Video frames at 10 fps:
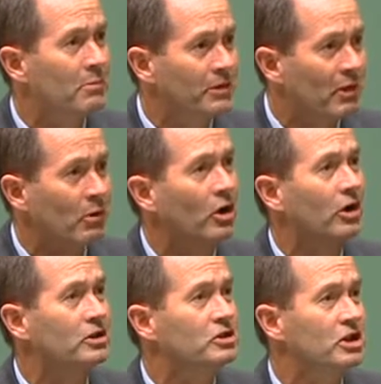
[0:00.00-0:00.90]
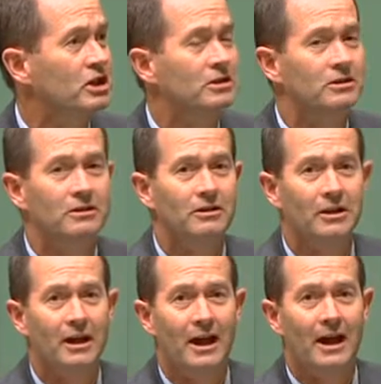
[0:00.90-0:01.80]
but they went on and did
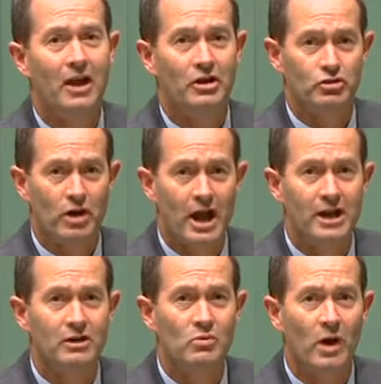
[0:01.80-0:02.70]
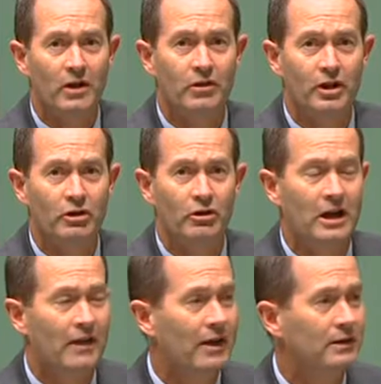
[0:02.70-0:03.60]
a trade in one thing or
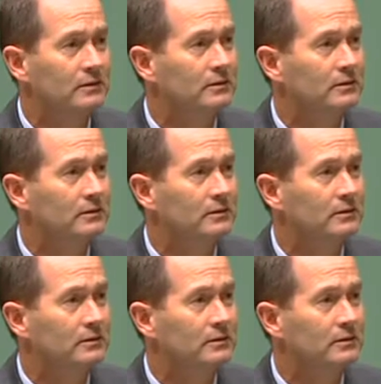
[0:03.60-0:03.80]
another